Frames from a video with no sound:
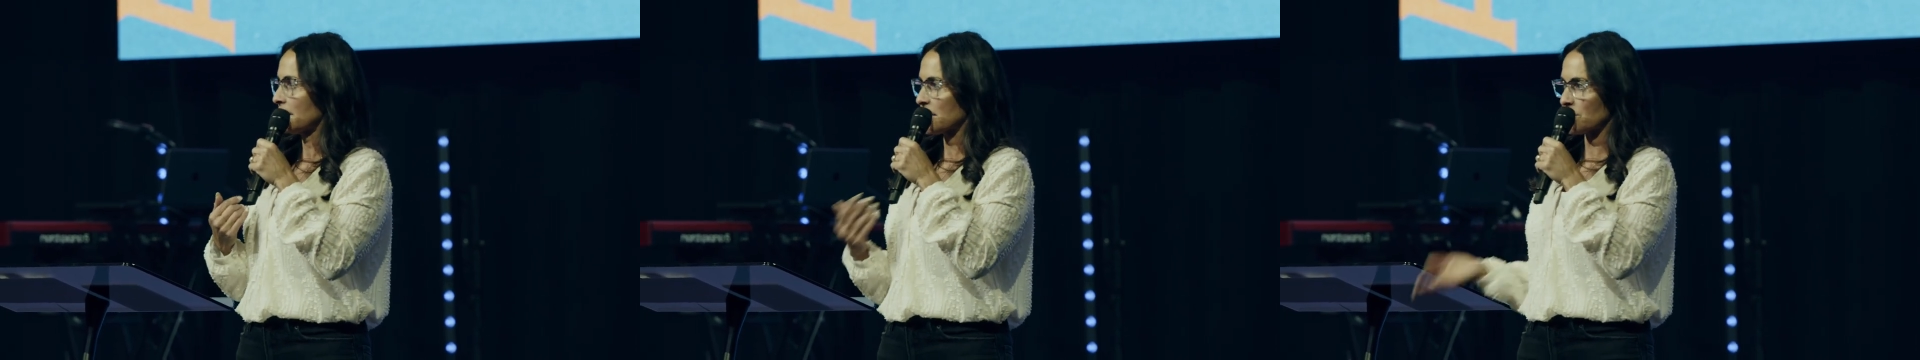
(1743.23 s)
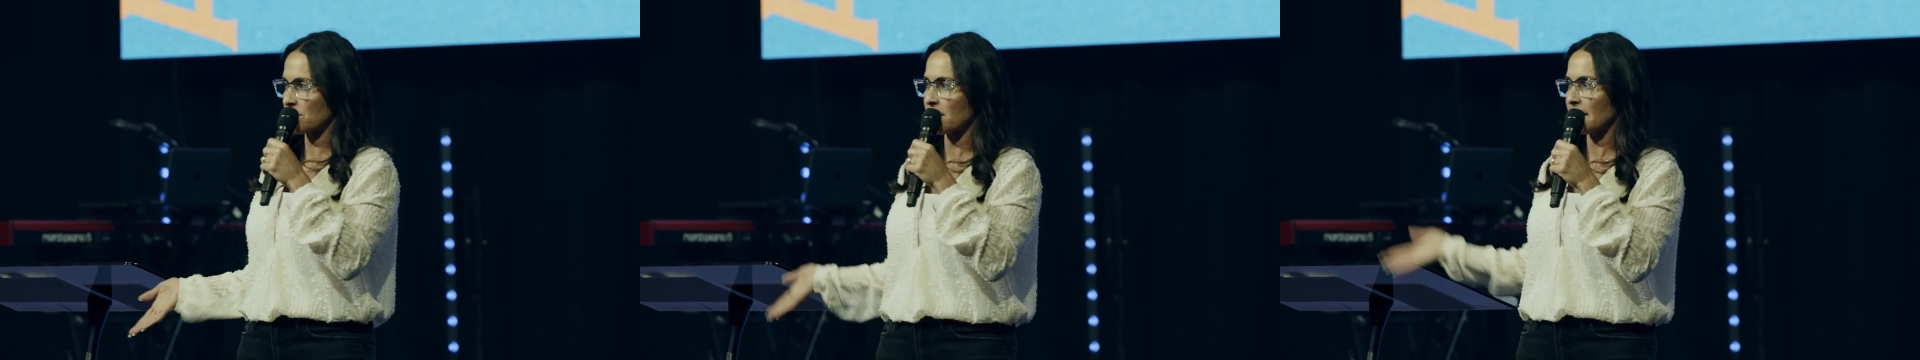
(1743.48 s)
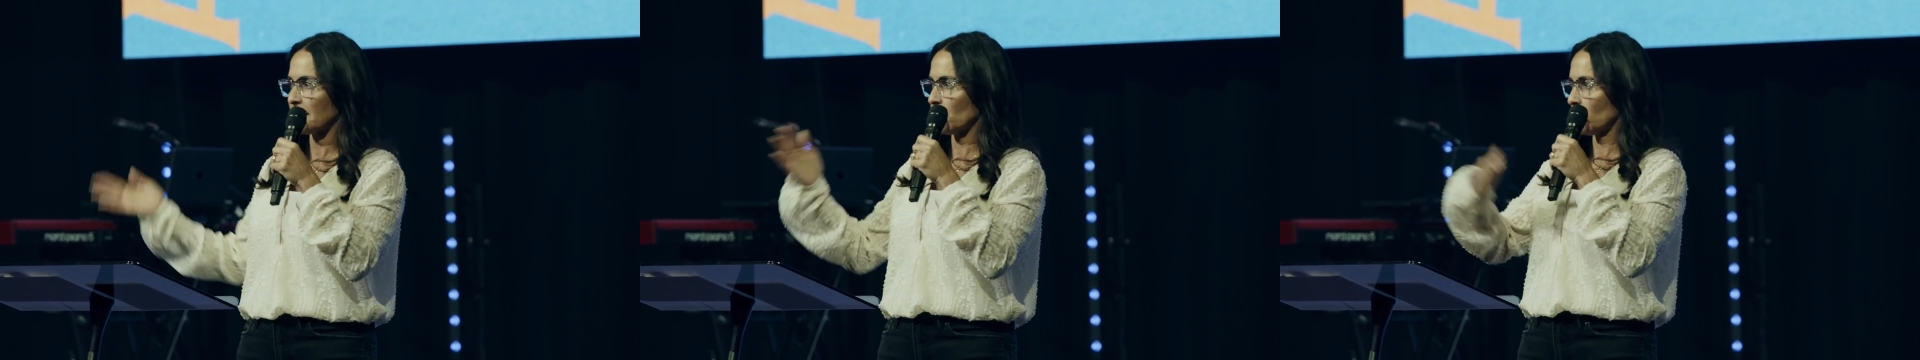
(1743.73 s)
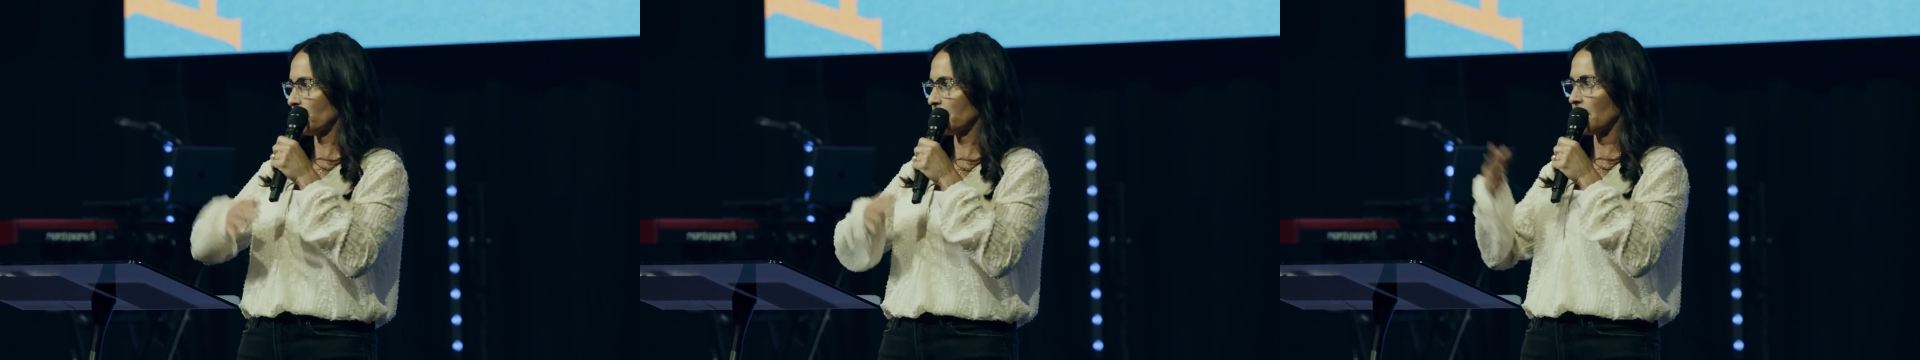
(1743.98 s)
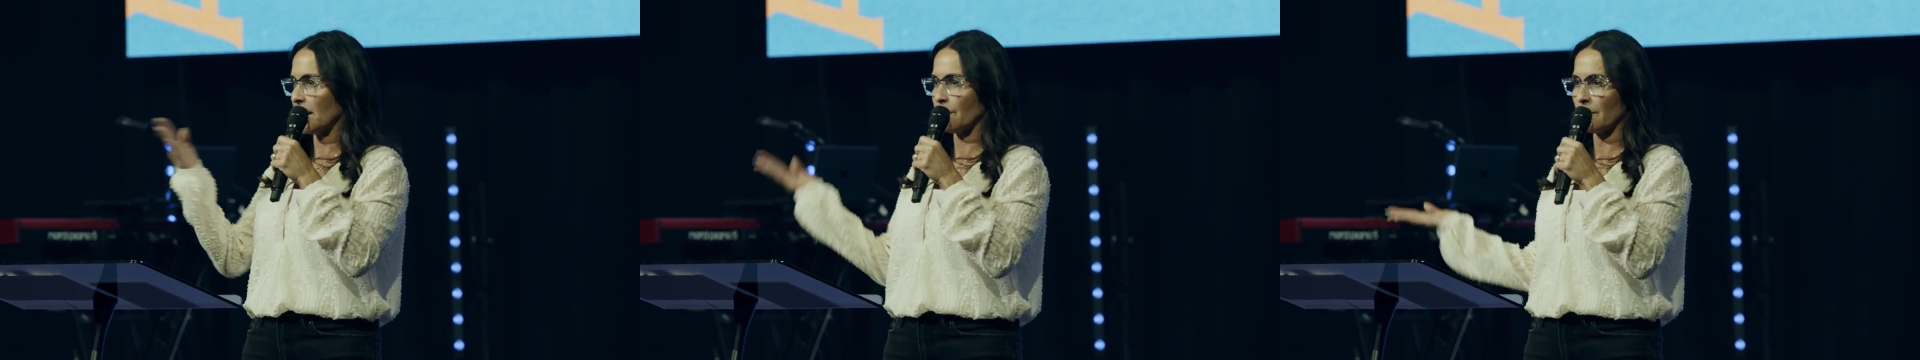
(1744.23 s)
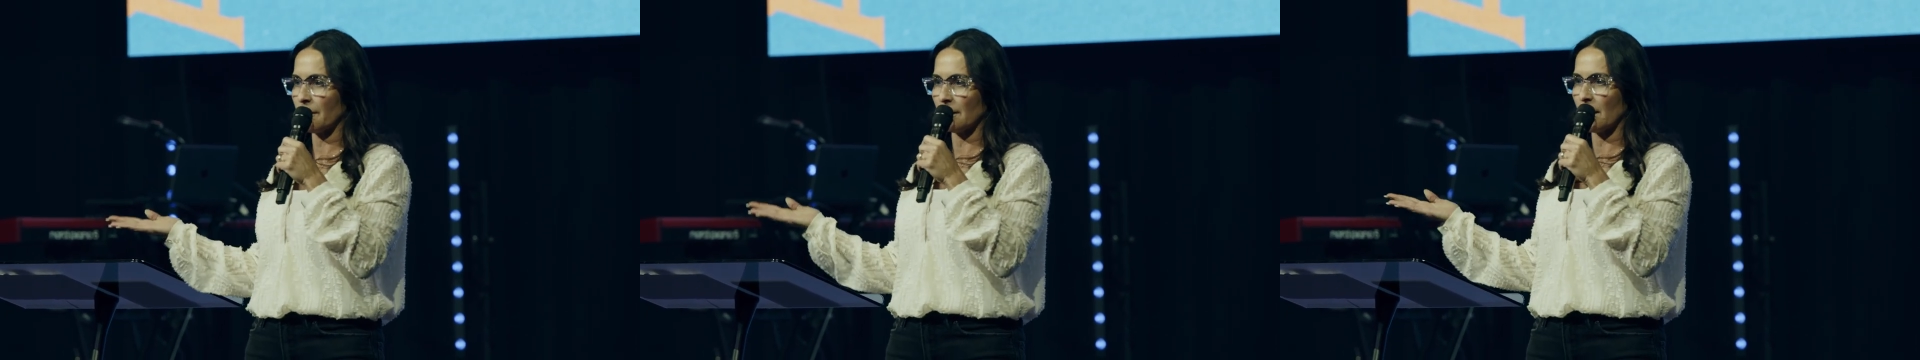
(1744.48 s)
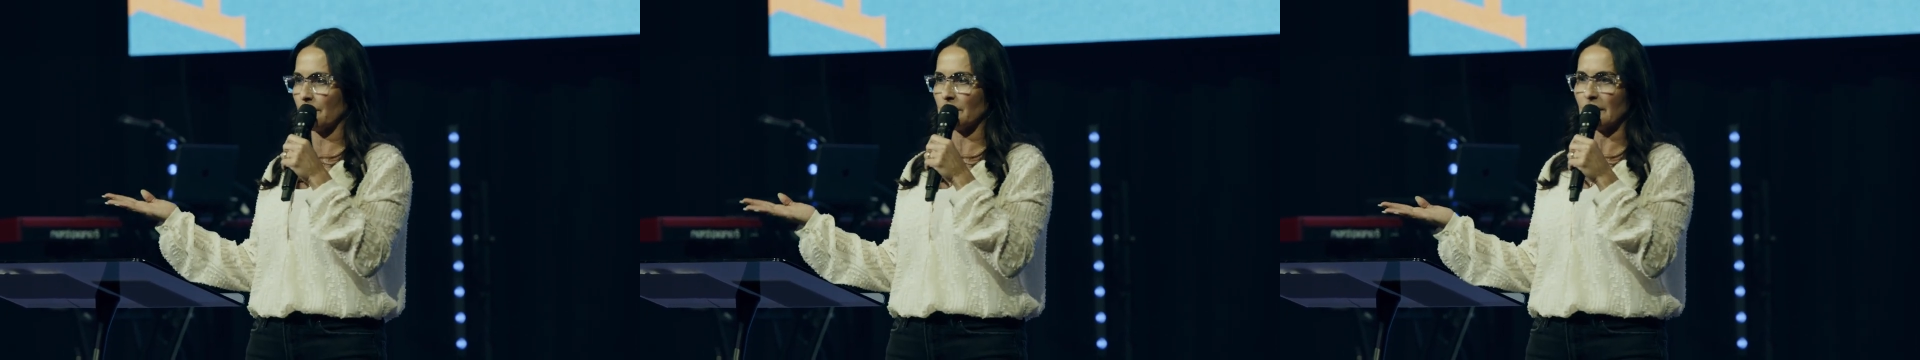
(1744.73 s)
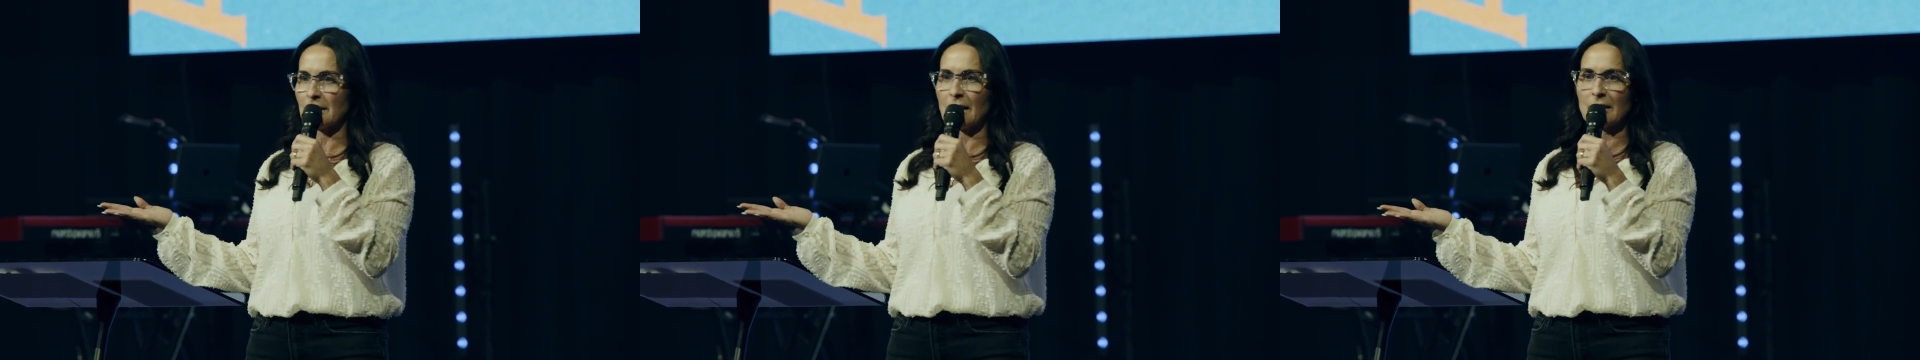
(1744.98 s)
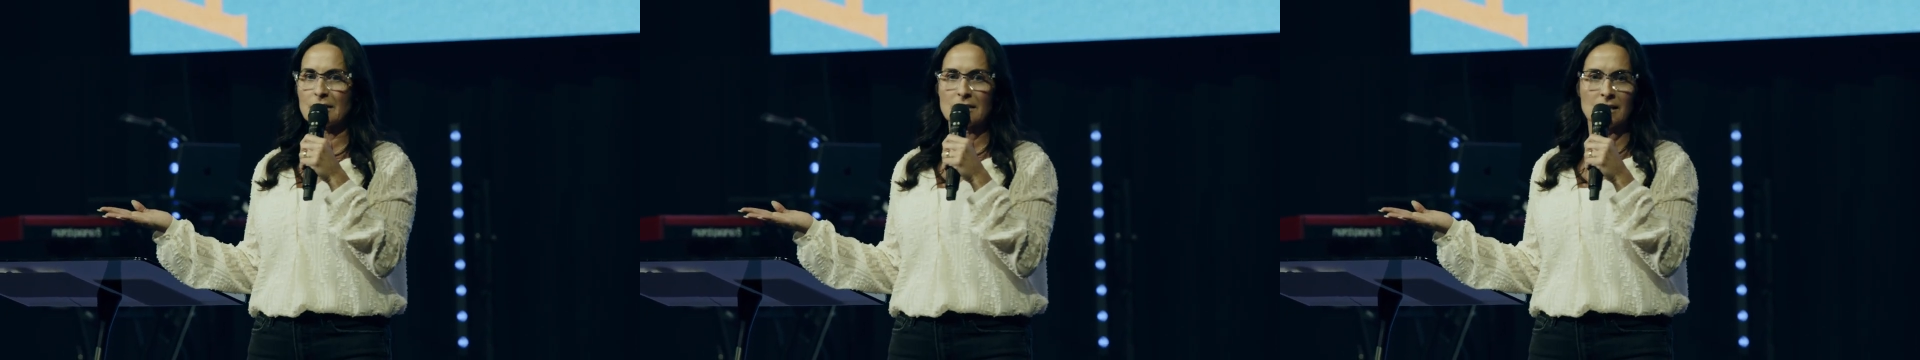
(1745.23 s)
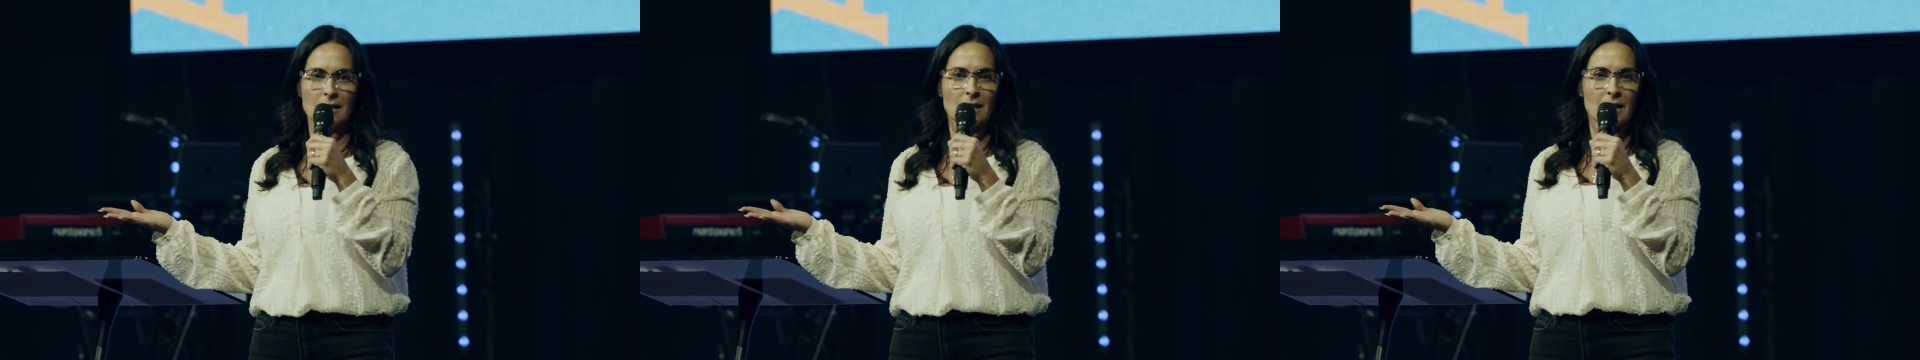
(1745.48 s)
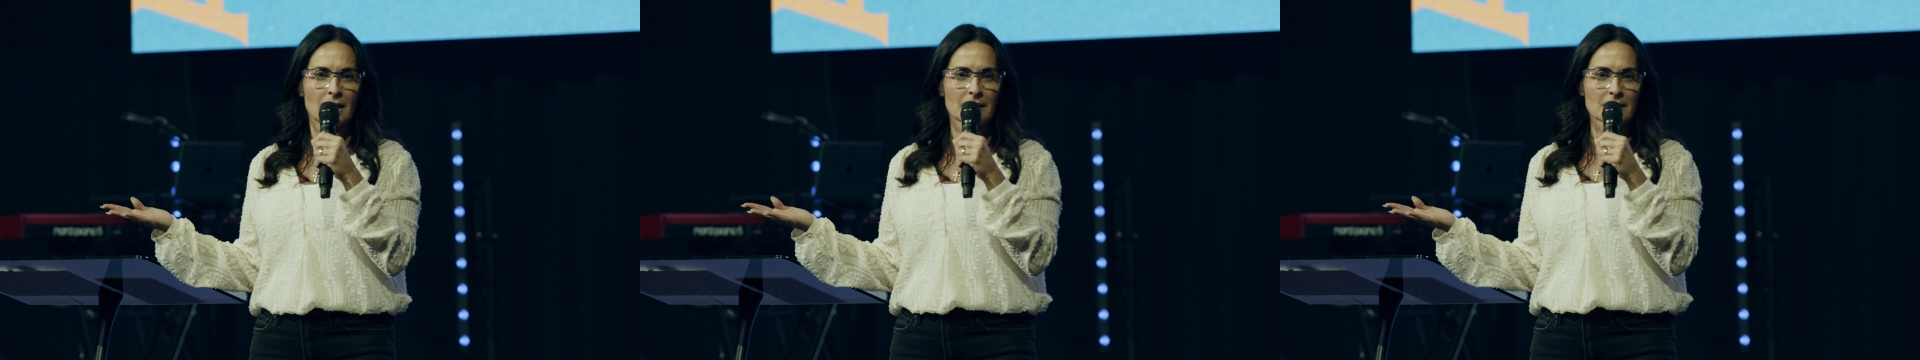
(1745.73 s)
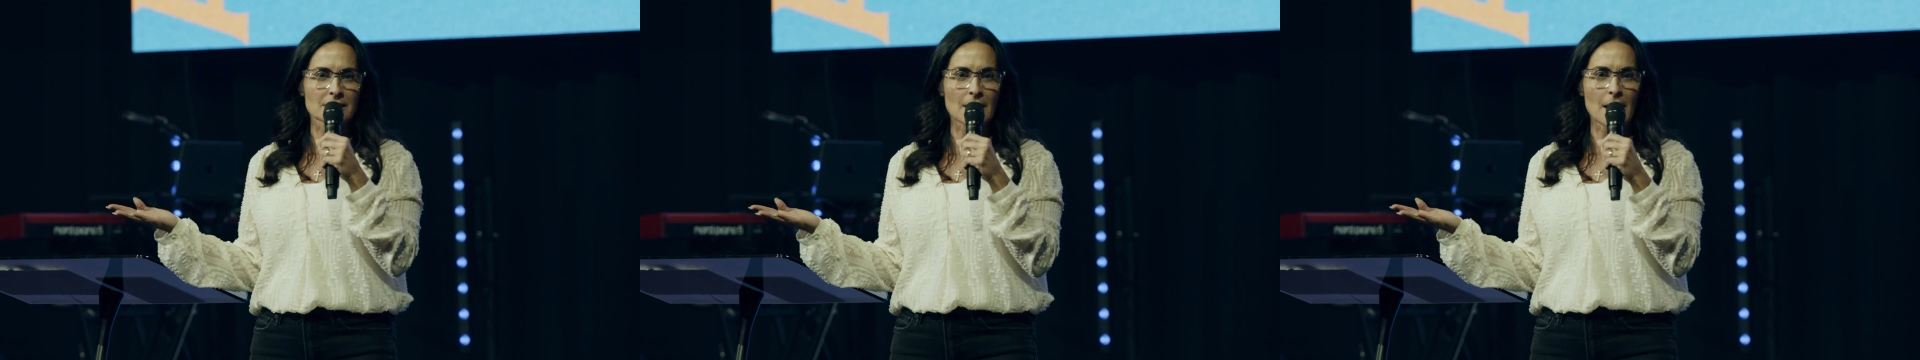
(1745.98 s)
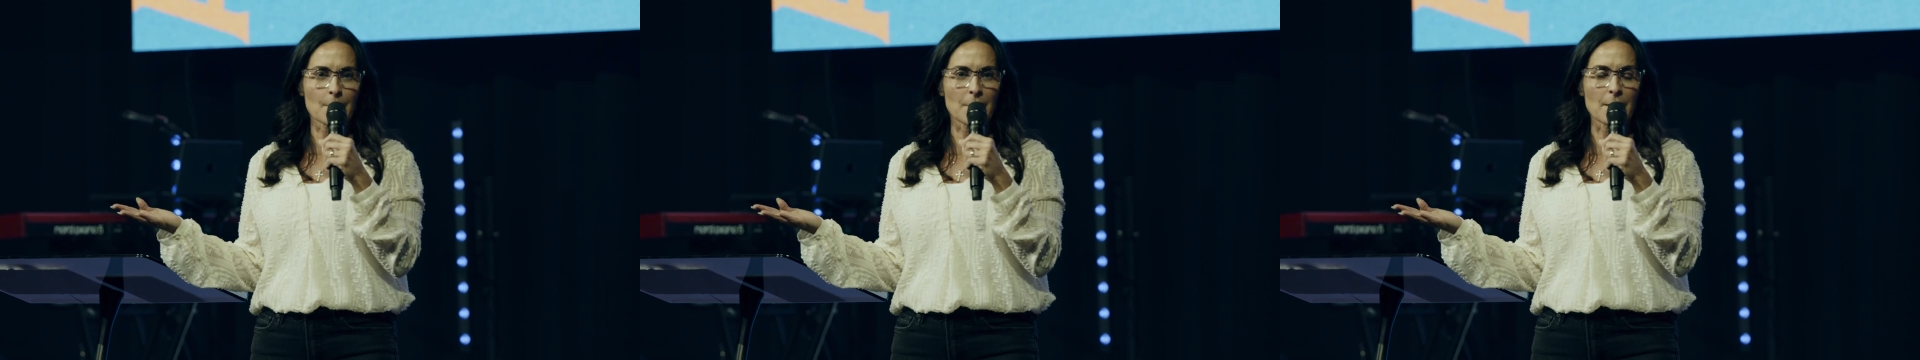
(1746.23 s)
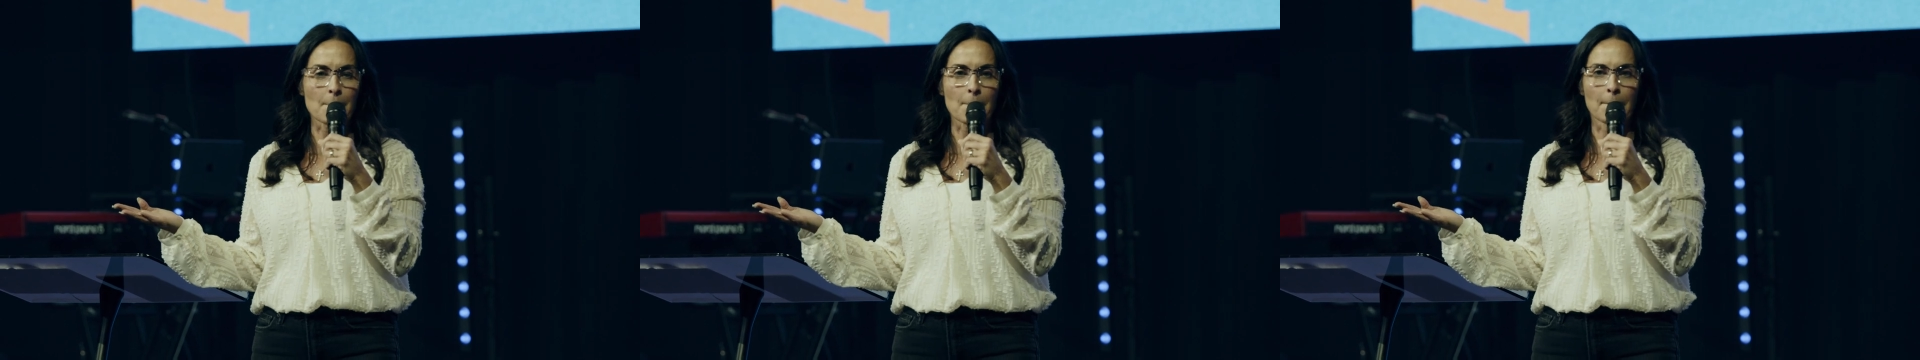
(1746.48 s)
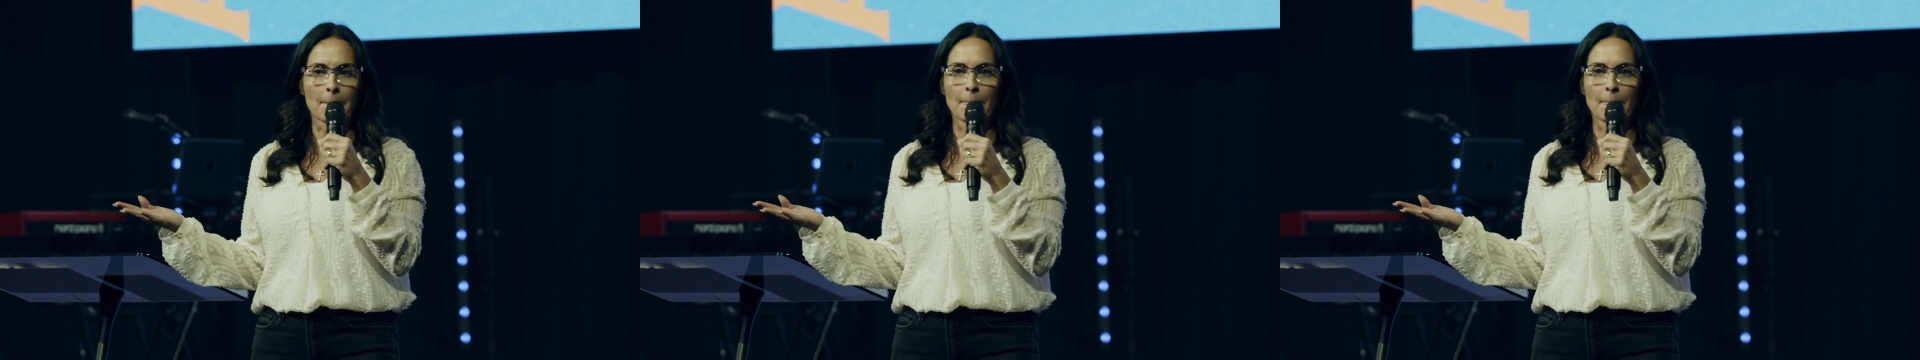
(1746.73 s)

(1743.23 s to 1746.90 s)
this was like an overnight, within a couple of days, this happened.